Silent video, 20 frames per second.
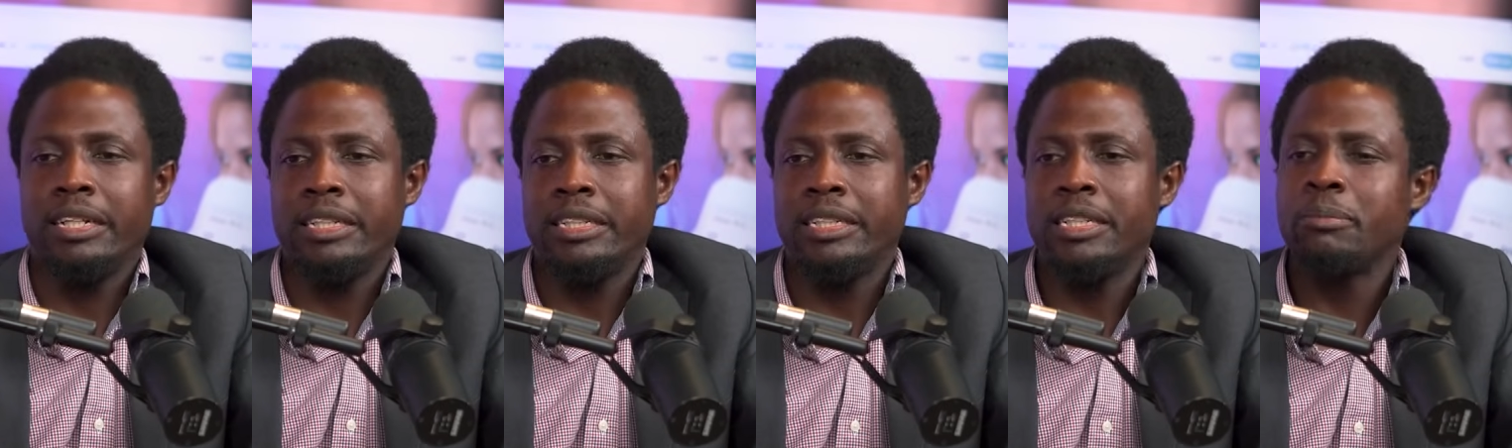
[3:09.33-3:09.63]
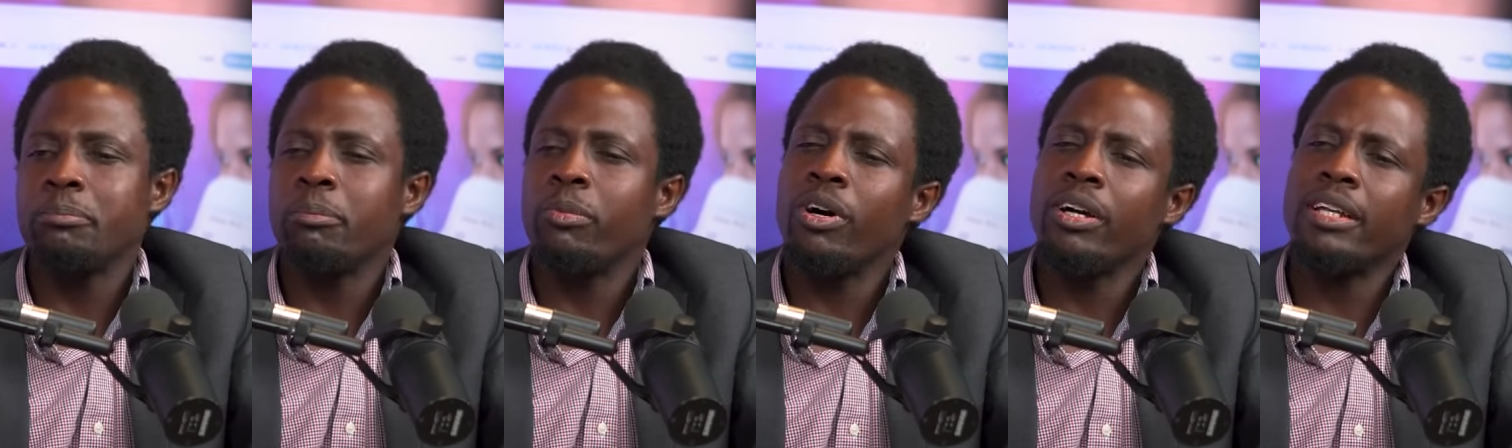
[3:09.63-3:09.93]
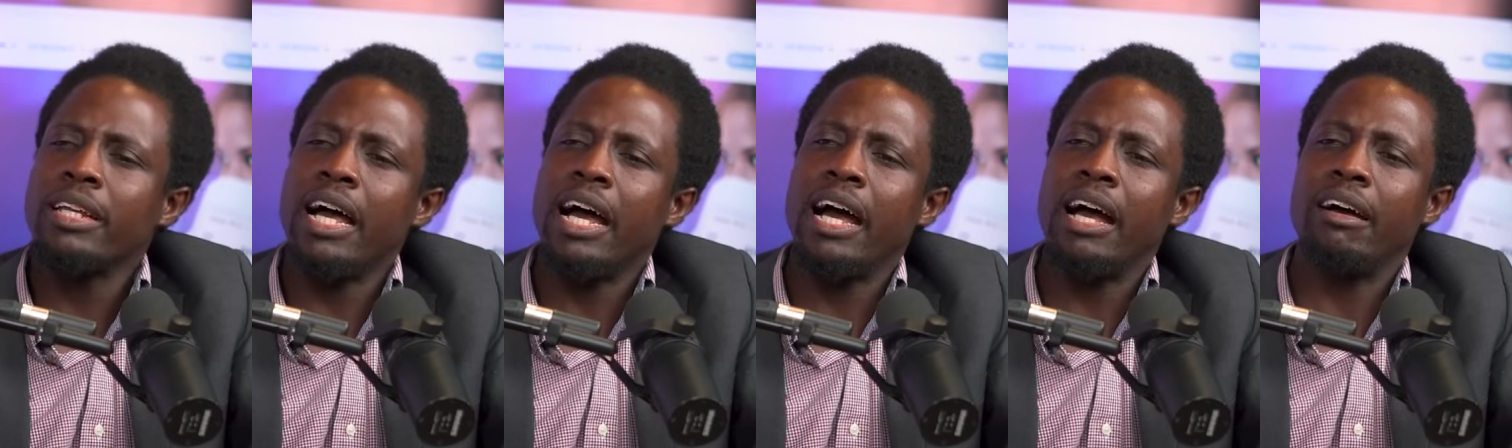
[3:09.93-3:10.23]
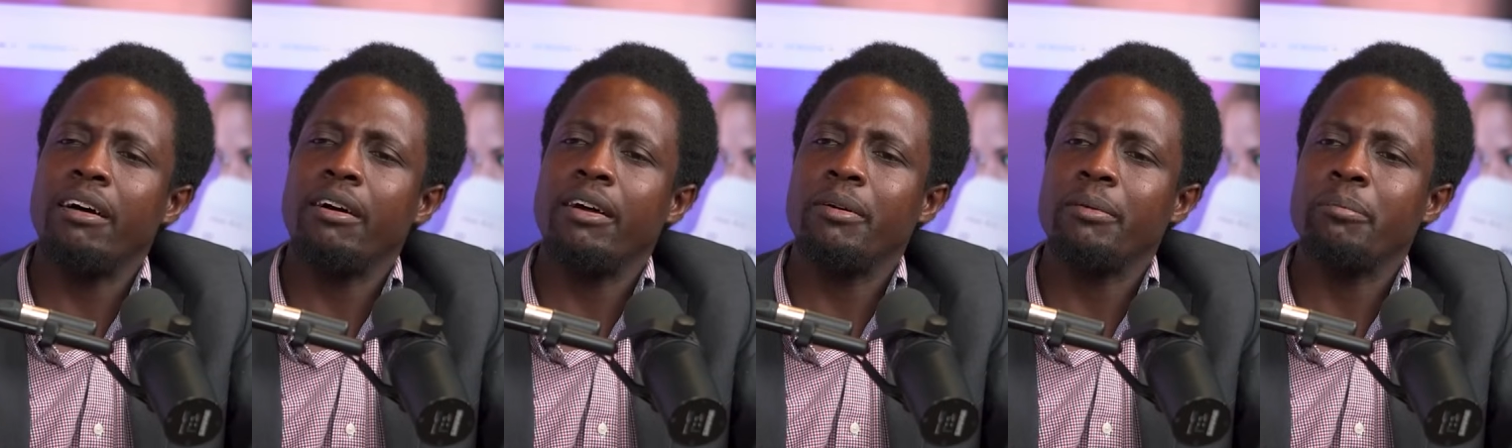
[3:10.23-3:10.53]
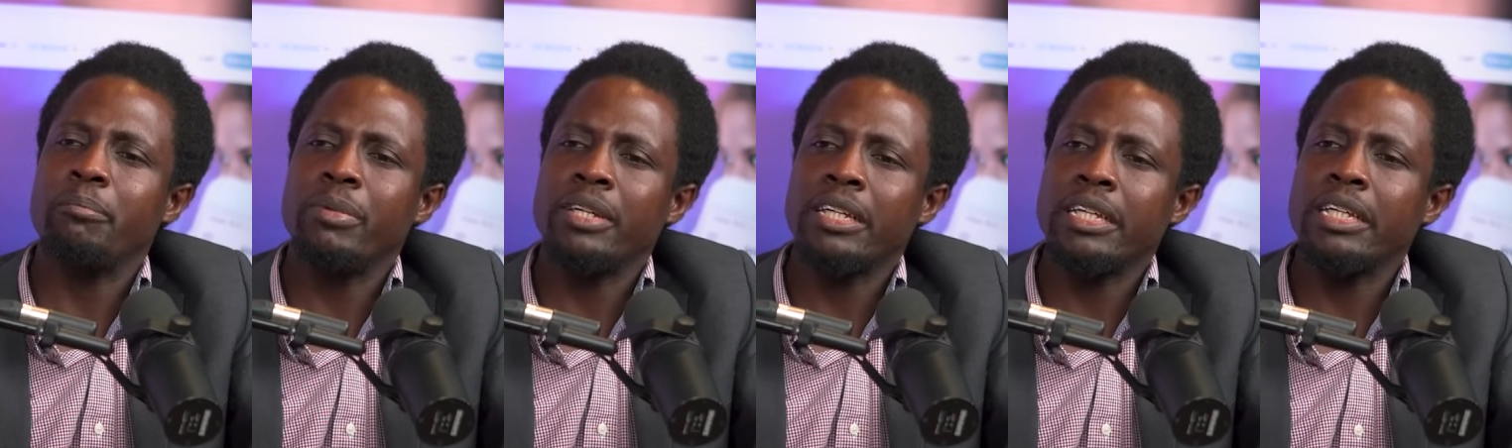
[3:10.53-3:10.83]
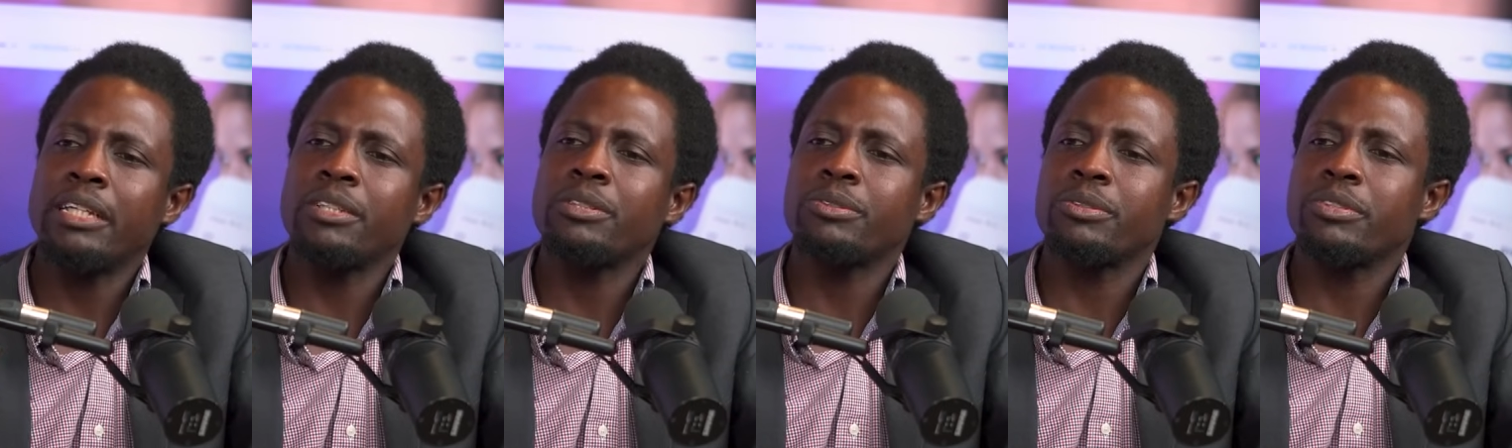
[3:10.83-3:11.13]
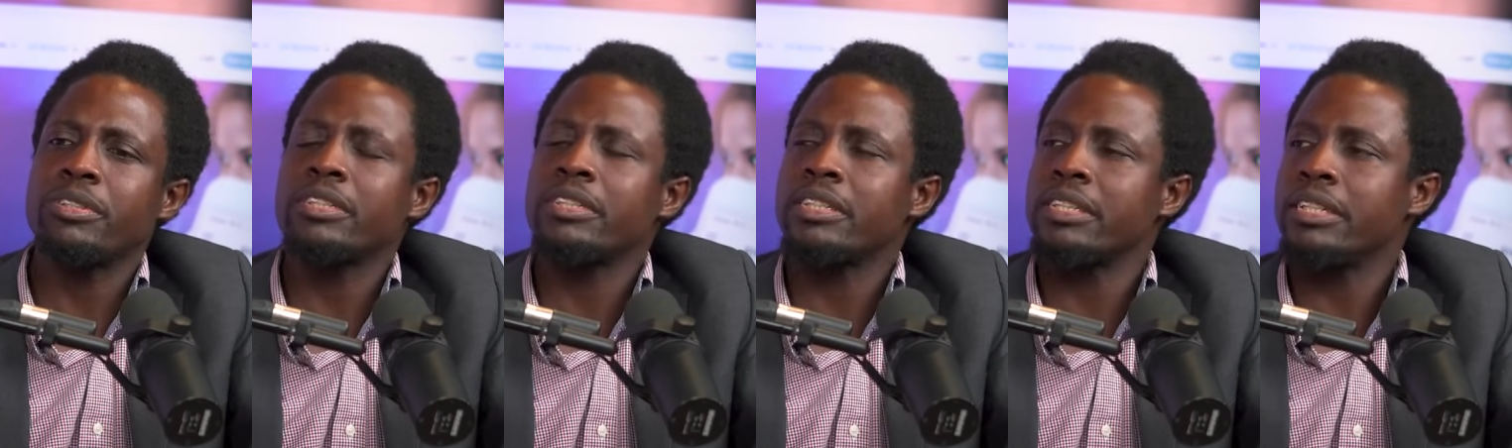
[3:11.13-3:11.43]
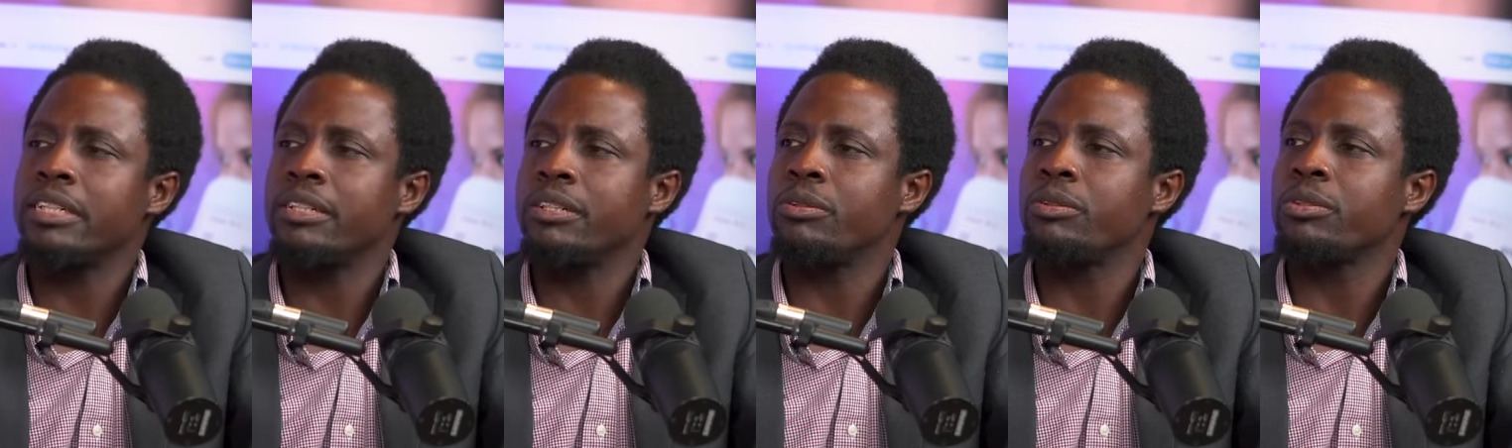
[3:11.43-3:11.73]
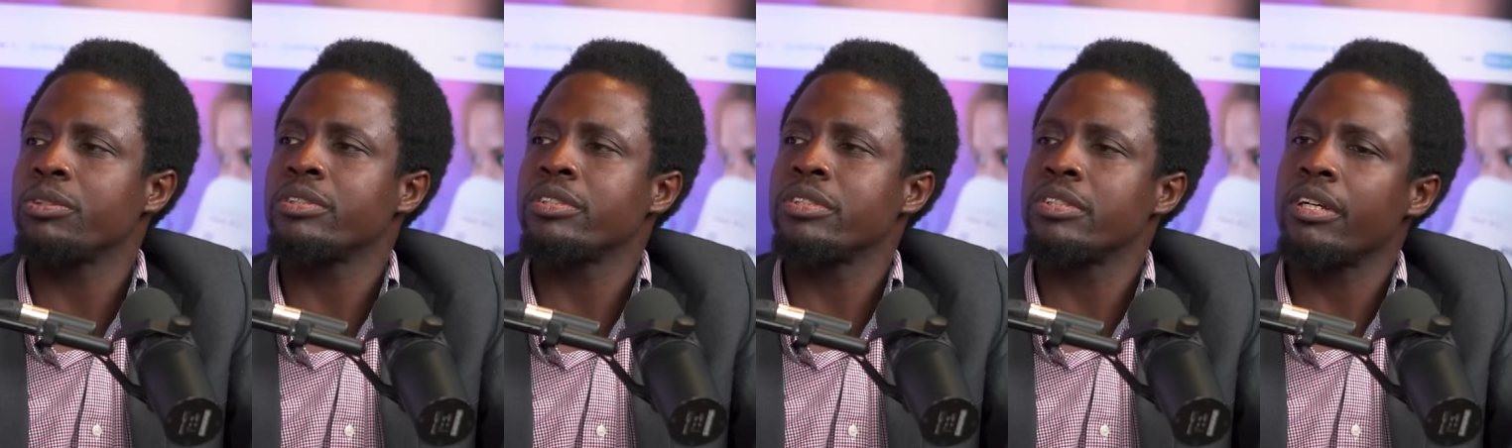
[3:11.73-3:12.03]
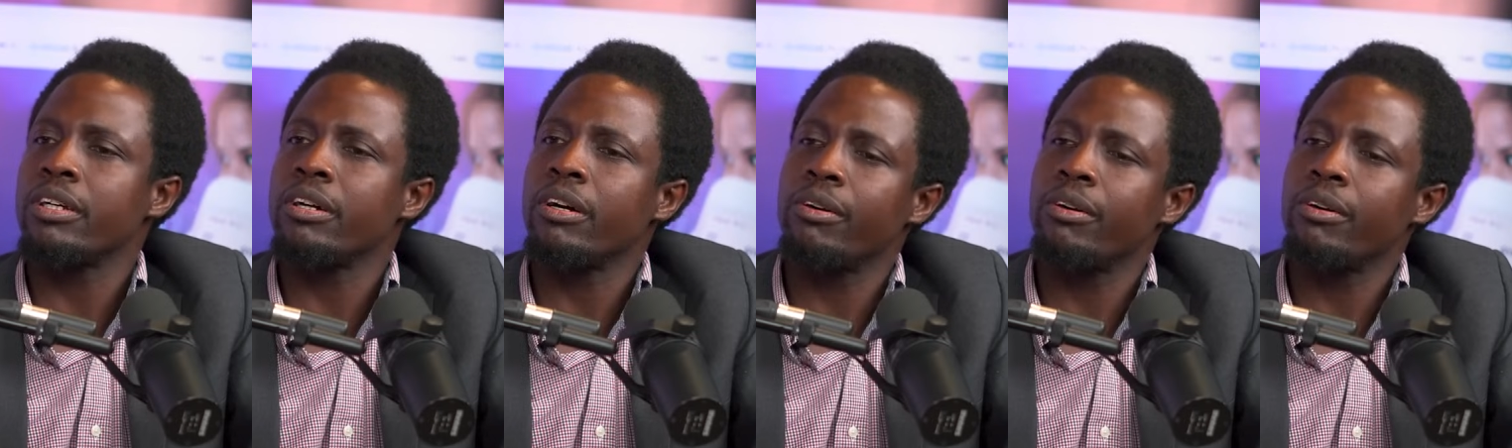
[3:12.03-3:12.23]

the mother begins to see those